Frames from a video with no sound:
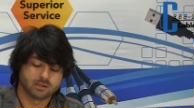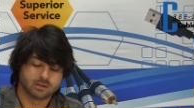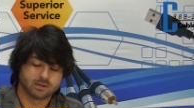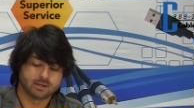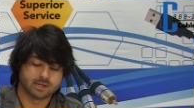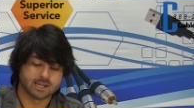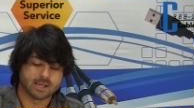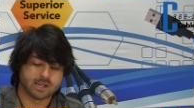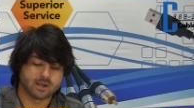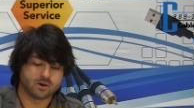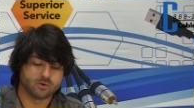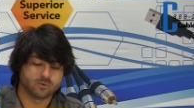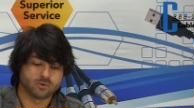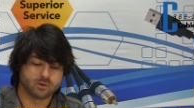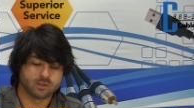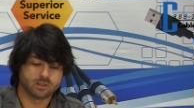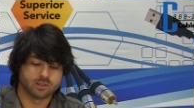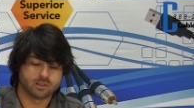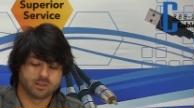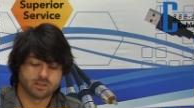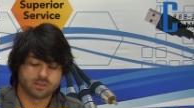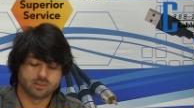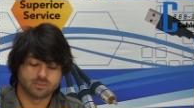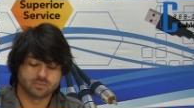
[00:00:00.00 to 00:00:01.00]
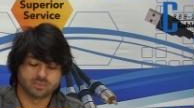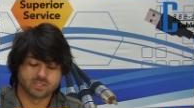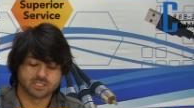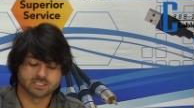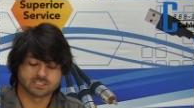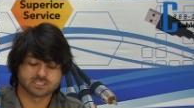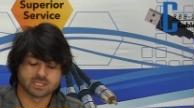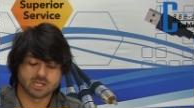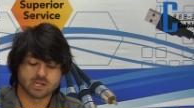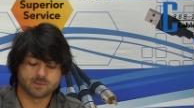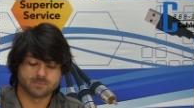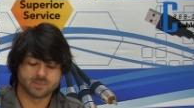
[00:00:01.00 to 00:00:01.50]
Now, these
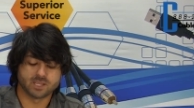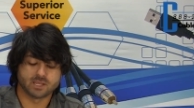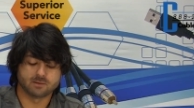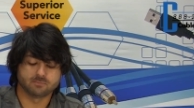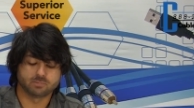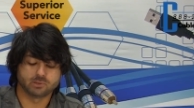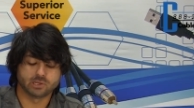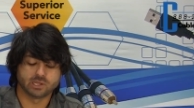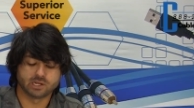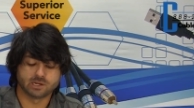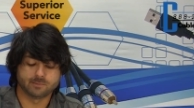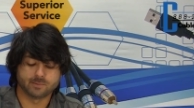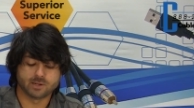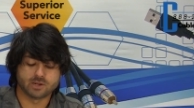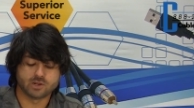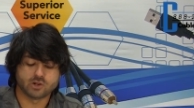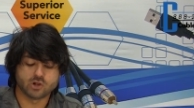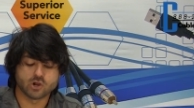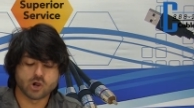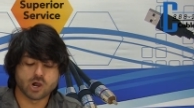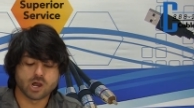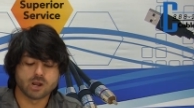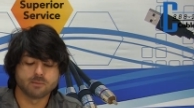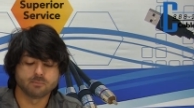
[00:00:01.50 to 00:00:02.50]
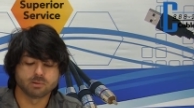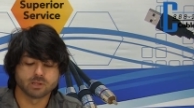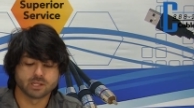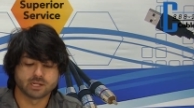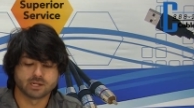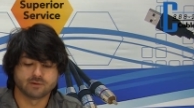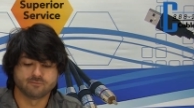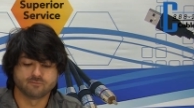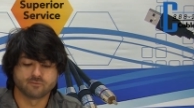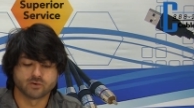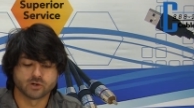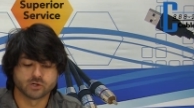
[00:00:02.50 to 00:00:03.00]
come in plenum and
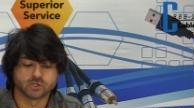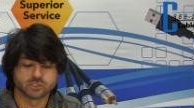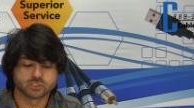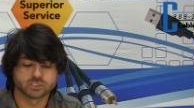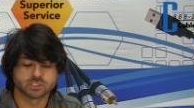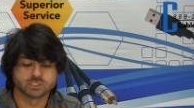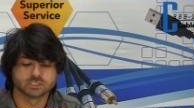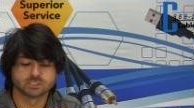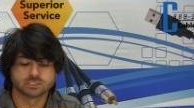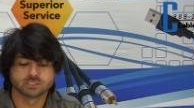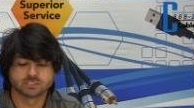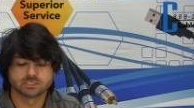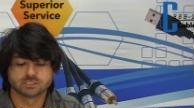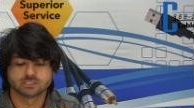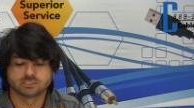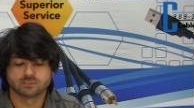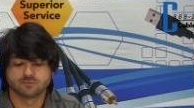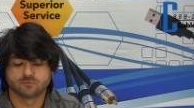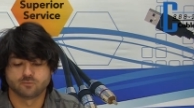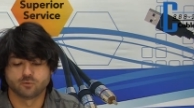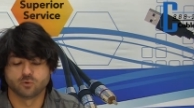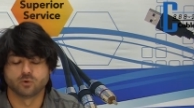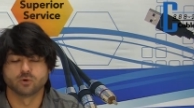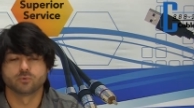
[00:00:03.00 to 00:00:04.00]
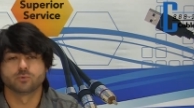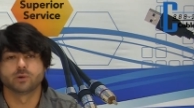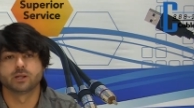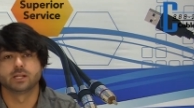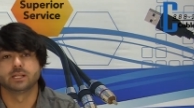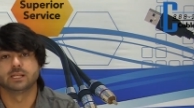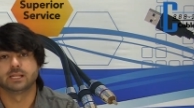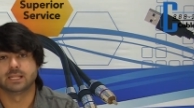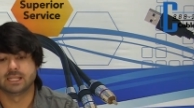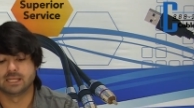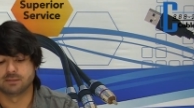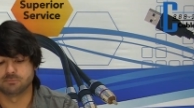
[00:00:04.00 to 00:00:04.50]
non-plenum versions for
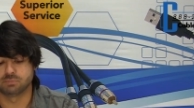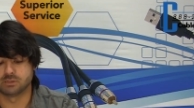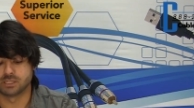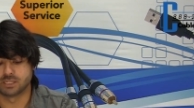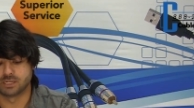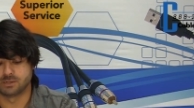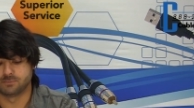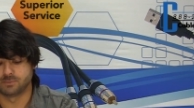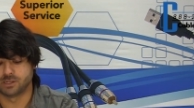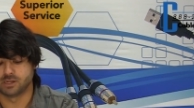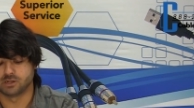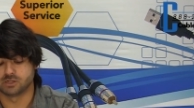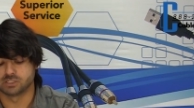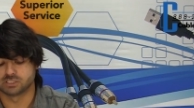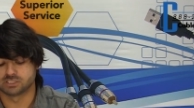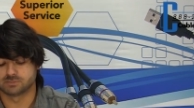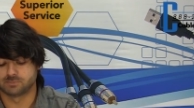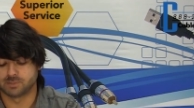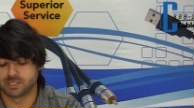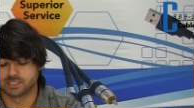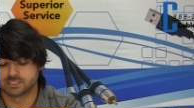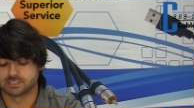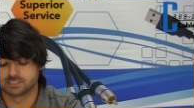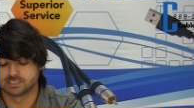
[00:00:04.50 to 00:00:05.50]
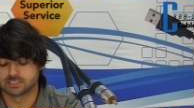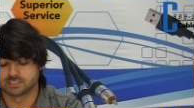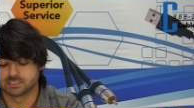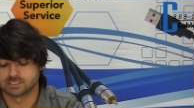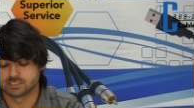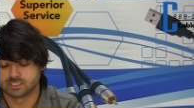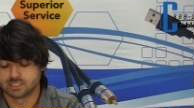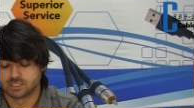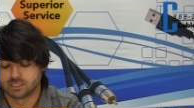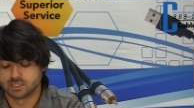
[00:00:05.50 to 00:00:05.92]
running in plenum airspaces.